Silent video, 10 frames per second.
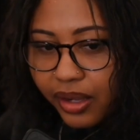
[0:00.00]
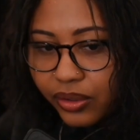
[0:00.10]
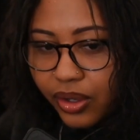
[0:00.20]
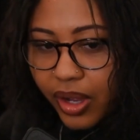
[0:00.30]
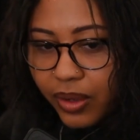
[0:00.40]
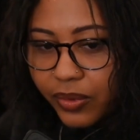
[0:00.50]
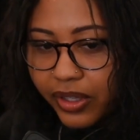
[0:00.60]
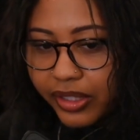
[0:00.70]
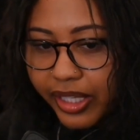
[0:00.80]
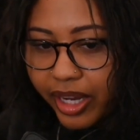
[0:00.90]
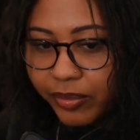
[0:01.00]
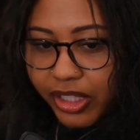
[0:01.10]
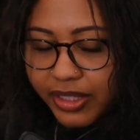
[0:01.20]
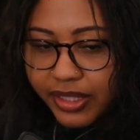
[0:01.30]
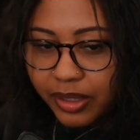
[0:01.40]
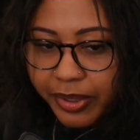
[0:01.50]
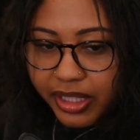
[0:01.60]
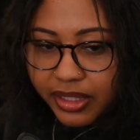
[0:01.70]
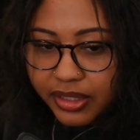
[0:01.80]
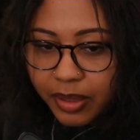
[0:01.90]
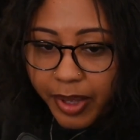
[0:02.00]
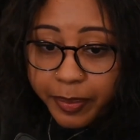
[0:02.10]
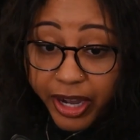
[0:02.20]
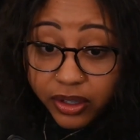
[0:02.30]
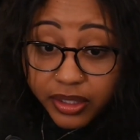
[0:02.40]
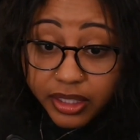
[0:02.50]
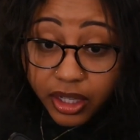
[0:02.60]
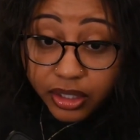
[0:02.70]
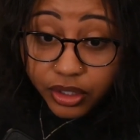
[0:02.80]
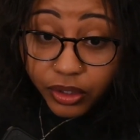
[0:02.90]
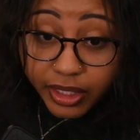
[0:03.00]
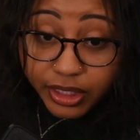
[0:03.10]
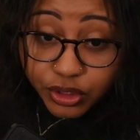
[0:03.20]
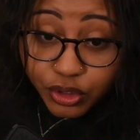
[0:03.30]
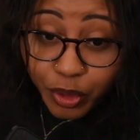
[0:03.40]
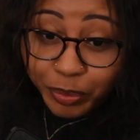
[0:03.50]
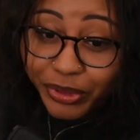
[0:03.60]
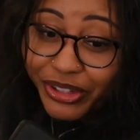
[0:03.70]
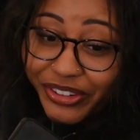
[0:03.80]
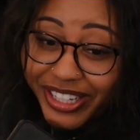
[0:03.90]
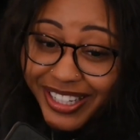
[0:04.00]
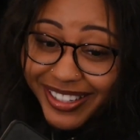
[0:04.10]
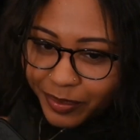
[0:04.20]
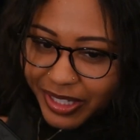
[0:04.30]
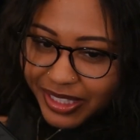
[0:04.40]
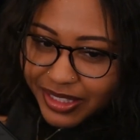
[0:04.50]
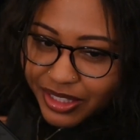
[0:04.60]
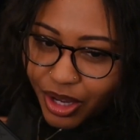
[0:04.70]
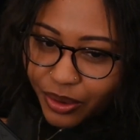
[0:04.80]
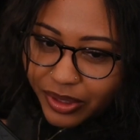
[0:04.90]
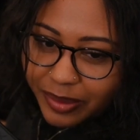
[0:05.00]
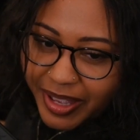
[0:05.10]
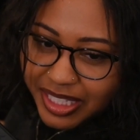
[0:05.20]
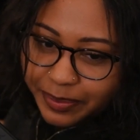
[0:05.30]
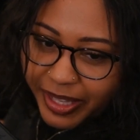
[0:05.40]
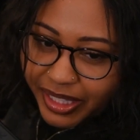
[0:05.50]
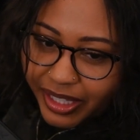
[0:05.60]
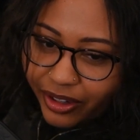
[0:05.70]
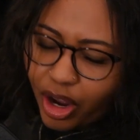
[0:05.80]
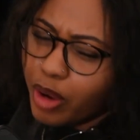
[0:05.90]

I don't know how well the camera is going to pick this up. Apparently not at all. That is so blurry, but it's the Oni mask back there.